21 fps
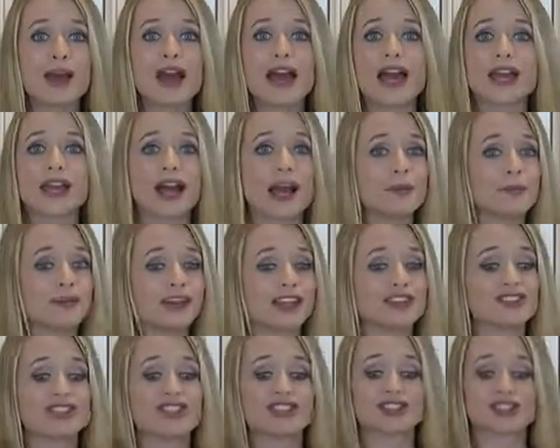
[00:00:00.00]
and I'm gonna get
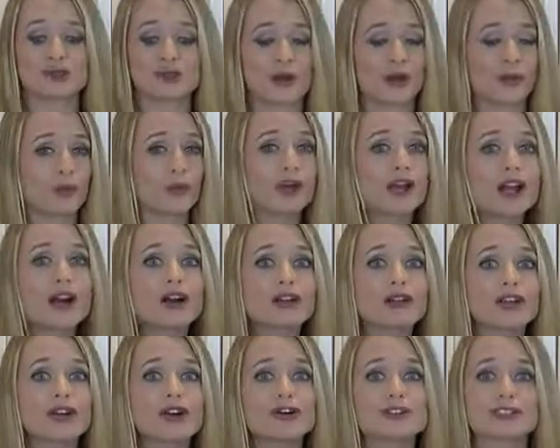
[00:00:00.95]
changed into my workout
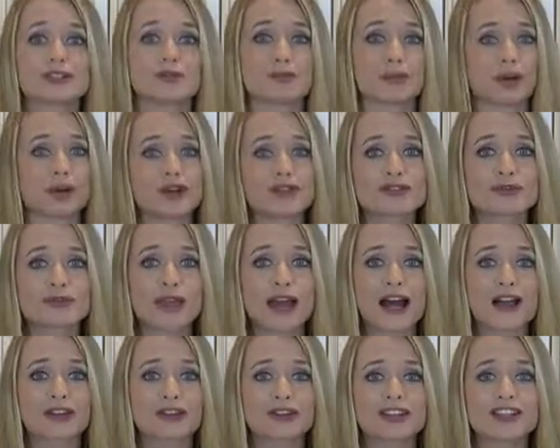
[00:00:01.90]
clothes to burn off some
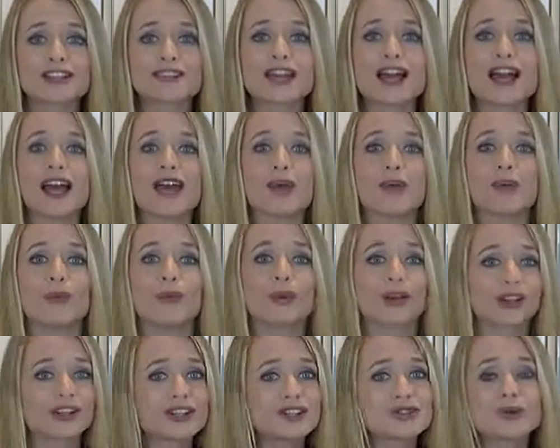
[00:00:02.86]
calories, and we're
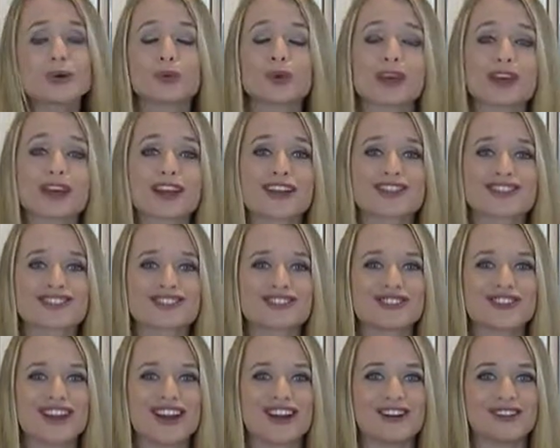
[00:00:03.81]
gonna do a workout at the
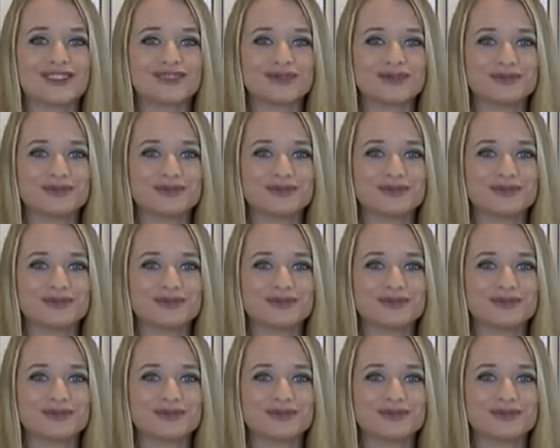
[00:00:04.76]
studio.